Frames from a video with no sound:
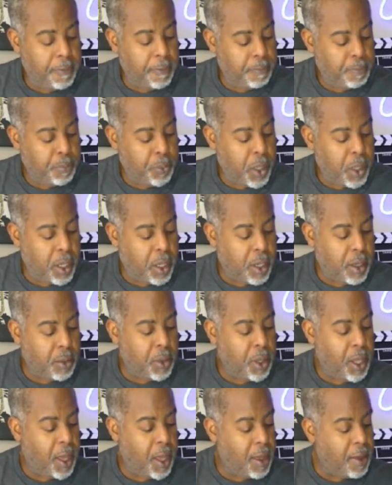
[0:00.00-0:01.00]
day.
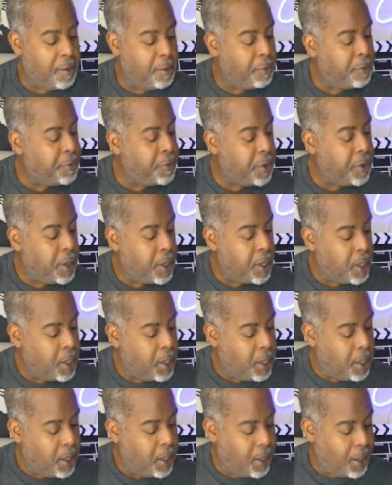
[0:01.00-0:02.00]
We have
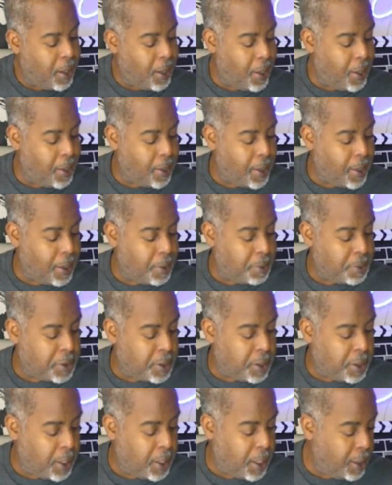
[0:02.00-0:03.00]
8
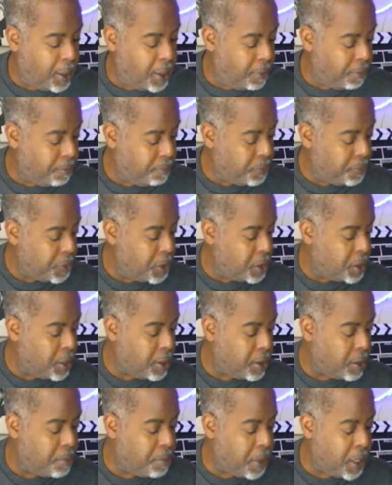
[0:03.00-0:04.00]
games today to
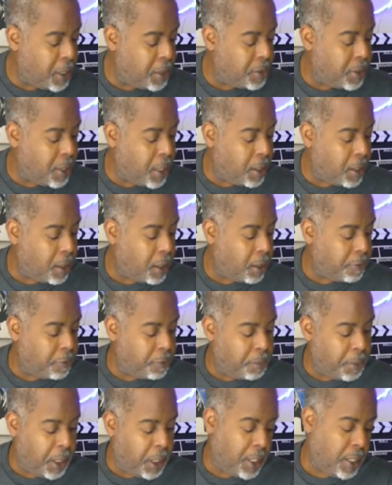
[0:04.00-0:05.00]
talk about. Not
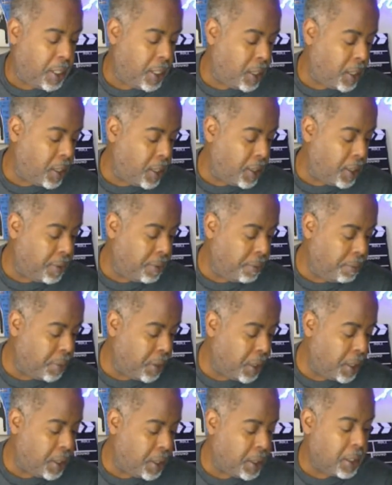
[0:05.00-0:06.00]
all of them mean
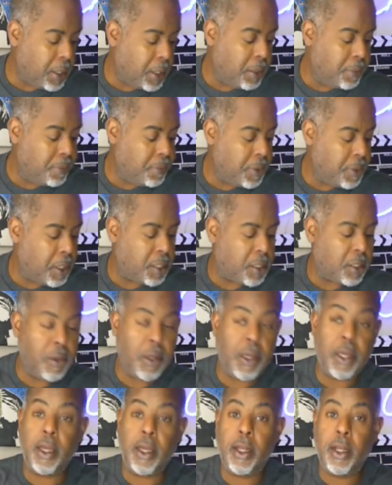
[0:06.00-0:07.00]
anything, but
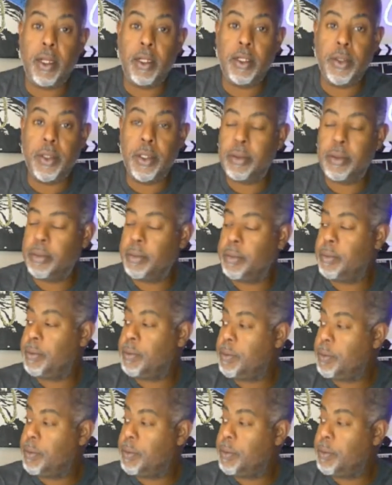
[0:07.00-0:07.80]
let's go ahead and get into it.